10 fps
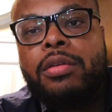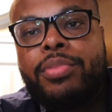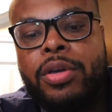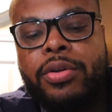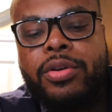
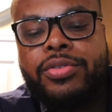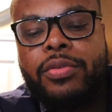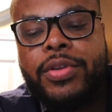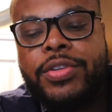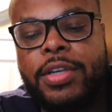computers or
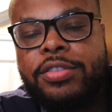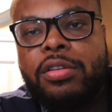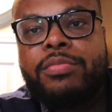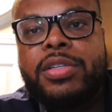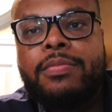the
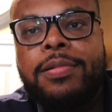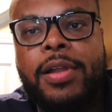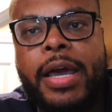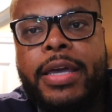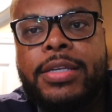systems in
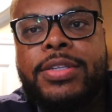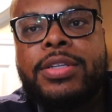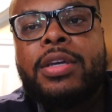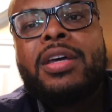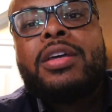
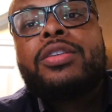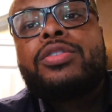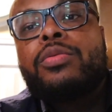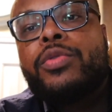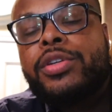place
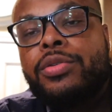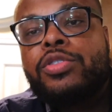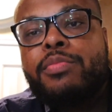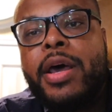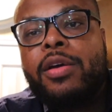to
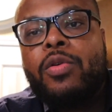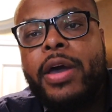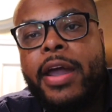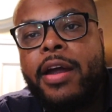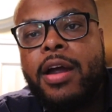reduce medical
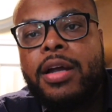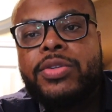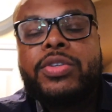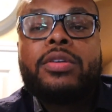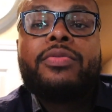
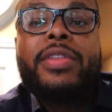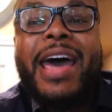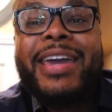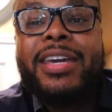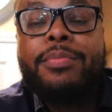errors,
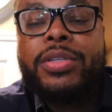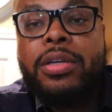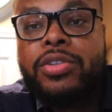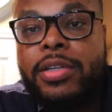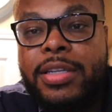that can
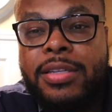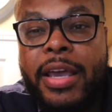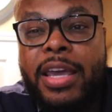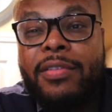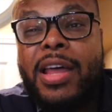potentially
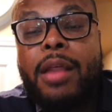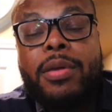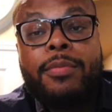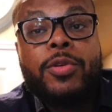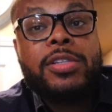save a lot of
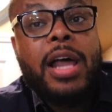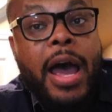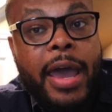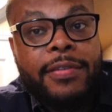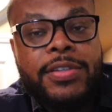people's
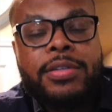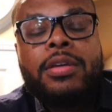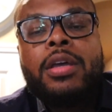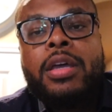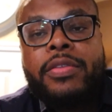lives.
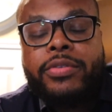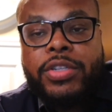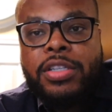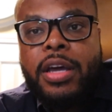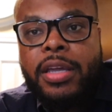There's
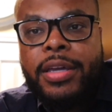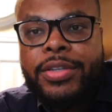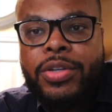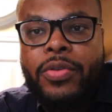a study in